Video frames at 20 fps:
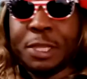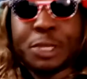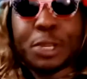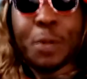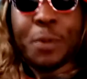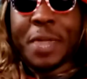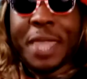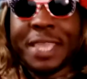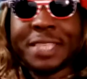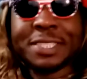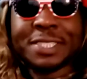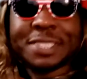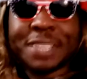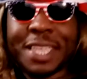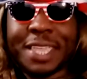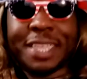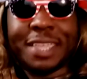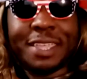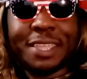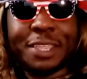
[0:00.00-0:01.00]
Don't
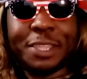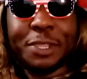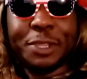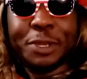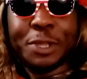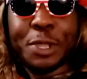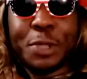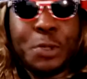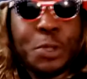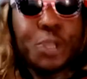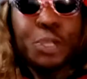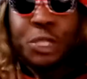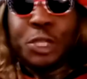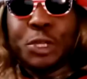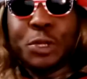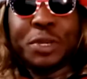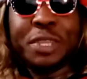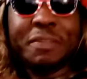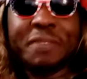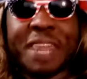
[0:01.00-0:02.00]
hesitate, you know? You
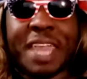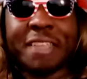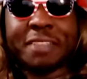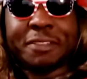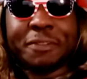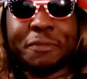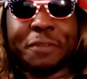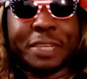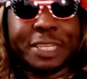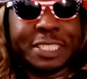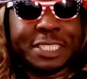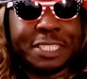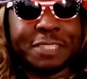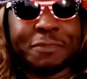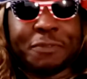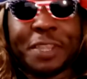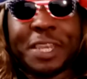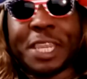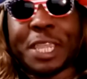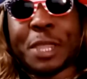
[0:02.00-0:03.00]
don't even have to finish this
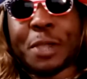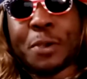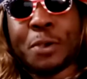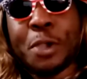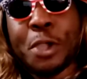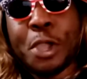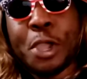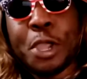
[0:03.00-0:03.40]
video.